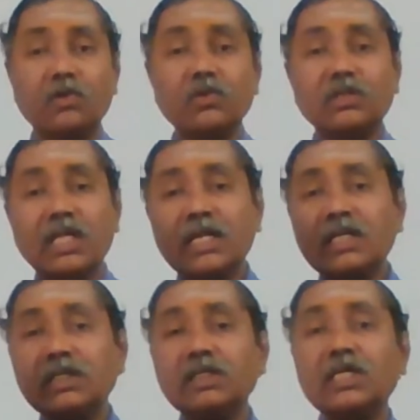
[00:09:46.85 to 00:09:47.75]

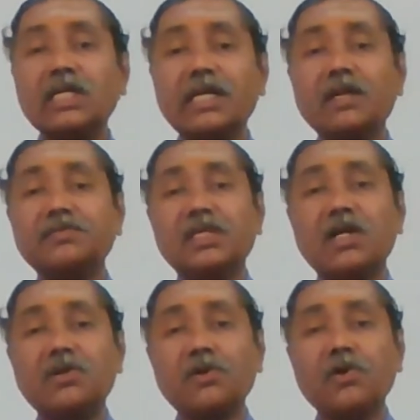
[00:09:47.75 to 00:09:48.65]
Then in that kind of
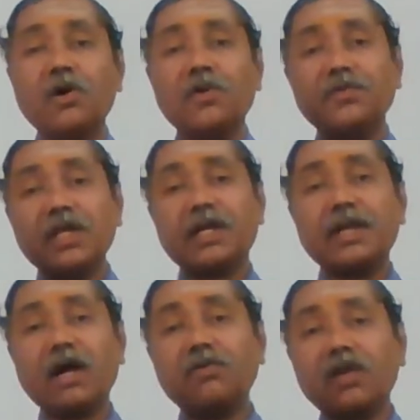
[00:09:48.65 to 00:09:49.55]
scenario, they can
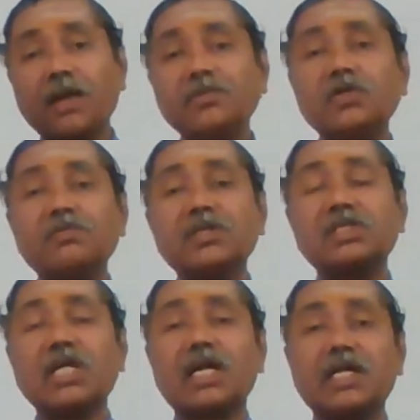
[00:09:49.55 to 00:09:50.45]
have time zone
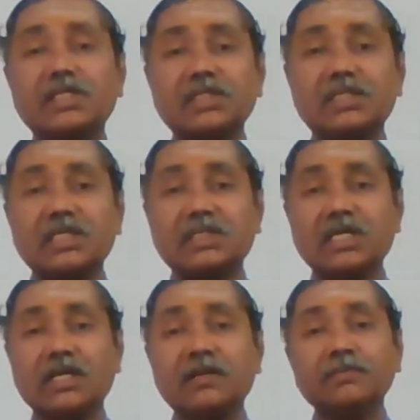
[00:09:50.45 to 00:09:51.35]
based organization
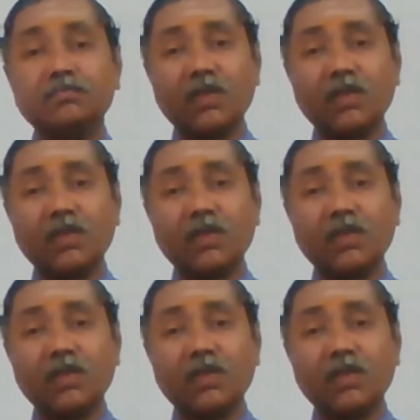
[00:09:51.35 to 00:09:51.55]
structure.